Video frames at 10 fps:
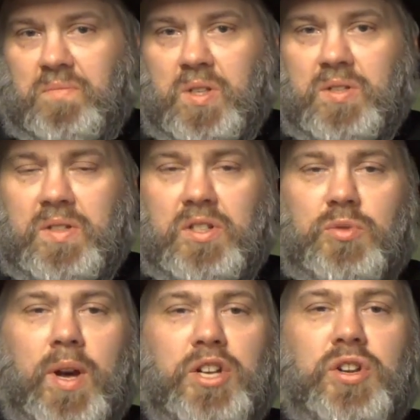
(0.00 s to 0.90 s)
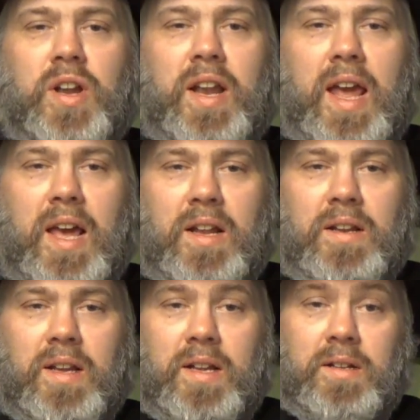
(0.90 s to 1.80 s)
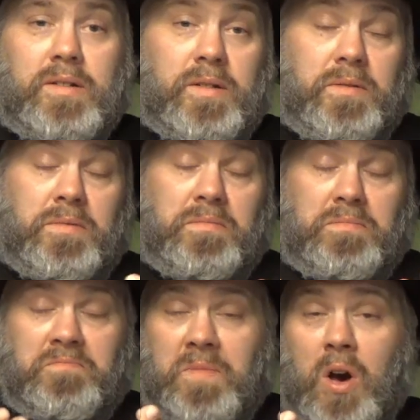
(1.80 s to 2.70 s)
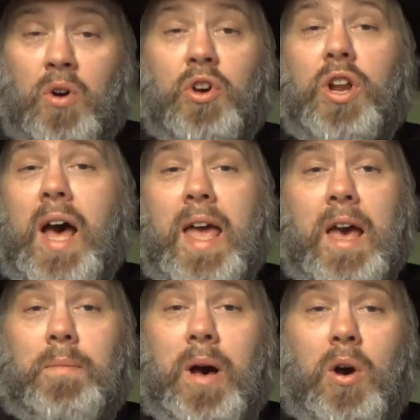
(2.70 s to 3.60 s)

the situation at hand, and how good I am,